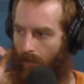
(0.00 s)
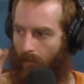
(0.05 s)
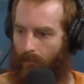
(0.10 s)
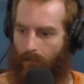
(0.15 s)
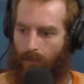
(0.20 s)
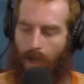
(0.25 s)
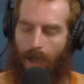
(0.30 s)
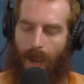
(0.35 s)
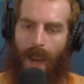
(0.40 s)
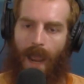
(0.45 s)

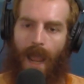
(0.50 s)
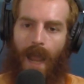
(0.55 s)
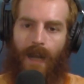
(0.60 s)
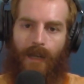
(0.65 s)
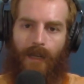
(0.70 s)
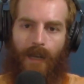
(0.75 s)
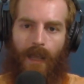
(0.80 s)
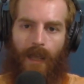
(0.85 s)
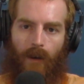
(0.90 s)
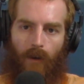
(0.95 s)
had
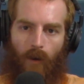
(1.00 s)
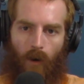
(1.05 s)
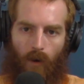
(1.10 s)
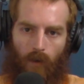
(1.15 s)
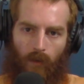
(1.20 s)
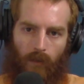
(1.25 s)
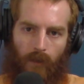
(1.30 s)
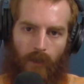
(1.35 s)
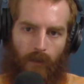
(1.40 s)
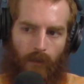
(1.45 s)
a net
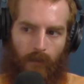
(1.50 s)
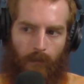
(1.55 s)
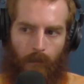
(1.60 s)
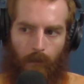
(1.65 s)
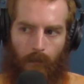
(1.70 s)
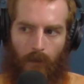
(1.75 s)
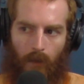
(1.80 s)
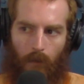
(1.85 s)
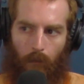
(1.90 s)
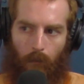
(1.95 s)
earlier,
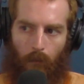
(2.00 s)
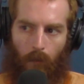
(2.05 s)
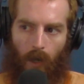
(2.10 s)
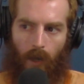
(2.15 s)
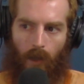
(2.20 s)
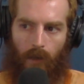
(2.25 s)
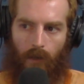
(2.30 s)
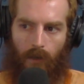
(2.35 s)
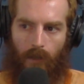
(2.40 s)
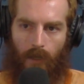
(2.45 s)

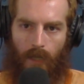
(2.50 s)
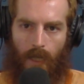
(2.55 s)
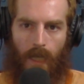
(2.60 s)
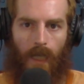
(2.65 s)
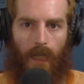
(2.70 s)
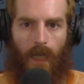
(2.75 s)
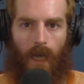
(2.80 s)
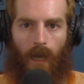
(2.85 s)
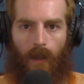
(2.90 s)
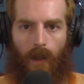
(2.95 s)
but
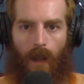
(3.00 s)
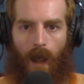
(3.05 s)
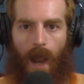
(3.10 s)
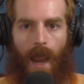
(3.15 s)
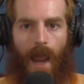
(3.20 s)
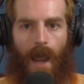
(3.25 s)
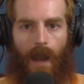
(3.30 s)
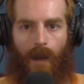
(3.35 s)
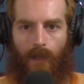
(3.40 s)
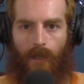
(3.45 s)
I
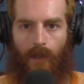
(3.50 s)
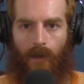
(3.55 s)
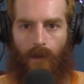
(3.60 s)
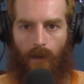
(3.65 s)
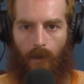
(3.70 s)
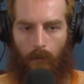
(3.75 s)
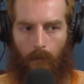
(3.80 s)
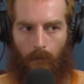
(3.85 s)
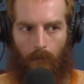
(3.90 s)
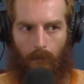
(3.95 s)
had to end
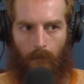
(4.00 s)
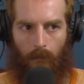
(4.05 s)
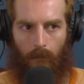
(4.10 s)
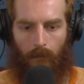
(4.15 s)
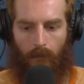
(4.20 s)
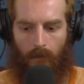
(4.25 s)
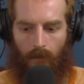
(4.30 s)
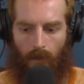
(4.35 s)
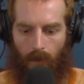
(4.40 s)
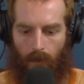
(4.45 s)
up
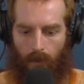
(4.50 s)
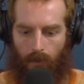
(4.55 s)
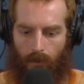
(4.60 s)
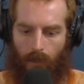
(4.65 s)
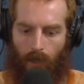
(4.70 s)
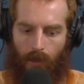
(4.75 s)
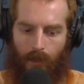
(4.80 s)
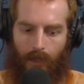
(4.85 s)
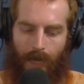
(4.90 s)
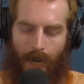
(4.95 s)

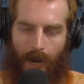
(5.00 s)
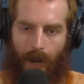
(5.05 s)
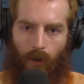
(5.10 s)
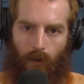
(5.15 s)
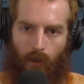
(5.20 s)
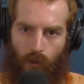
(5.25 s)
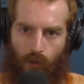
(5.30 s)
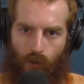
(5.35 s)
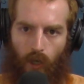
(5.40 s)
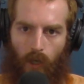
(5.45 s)
cutting
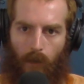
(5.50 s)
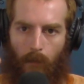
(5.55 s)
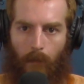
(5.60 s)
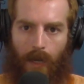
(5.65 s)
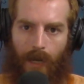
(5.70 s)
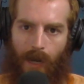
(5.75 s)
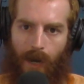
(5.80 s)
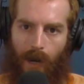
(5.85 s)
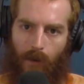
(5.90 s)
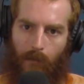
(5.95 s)
out a
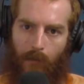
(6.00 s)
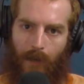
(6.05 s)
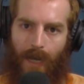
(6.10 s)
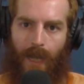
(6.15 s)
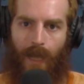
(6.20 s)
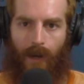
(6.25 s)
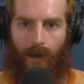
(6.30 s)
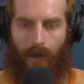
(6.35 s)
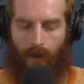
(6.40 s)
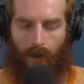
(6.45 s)
jerkbait out of my
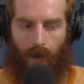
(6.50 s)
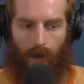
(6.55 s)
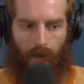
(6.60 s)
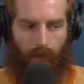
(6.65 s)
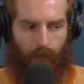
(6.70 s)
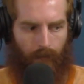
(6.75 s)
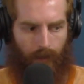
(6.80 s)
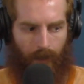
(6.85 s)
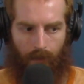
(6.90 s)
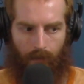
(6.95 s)
net. I caught
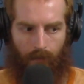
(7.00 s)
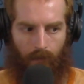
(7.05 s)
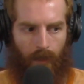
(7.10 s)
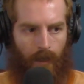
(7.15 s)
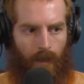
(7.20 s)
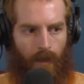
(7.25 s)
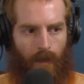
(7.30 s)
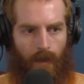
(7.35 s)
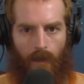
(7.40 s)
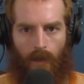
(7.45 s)
like
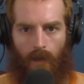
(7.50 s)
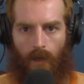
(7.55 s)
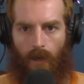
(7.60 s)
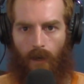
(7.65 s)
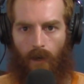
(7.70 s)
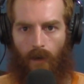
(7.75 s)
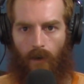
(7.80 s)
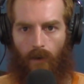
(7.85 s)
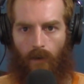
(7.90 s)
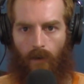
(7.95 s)

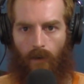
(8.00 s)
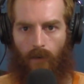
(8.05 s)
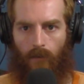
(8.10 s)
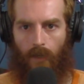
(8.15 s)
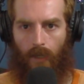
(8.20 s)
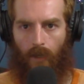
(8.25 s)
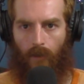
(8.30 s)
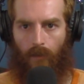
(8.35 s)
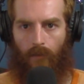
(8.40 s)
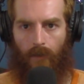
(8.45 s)
a
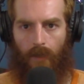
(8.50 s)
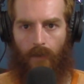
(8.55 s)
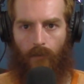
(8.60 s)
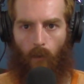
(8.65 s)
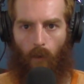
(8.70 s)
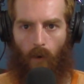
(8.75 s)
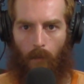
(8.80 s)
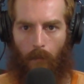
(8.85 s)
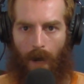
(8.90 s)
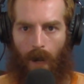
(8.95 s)

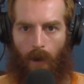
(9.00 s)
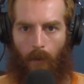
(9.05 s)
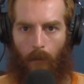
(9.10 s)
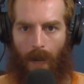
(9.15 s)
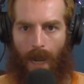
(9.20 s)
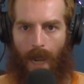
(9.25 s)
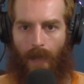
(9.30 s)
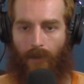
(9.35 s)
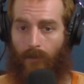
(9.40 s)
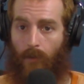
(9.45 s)
3-4 pound
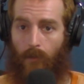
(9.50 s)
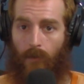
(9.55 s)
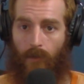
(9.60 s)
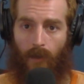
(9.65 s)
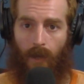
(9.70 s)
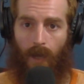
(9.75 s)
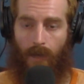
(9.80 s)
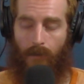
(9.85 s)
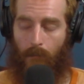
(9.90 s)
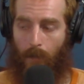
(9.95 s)
bass. It was a
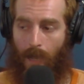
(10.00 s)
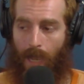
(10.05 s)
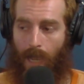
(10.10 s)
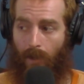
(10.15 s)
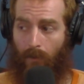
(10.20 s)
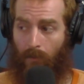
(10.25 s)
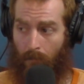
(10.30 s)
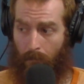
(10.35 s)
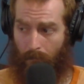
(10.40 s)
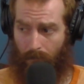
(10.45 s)
nice bass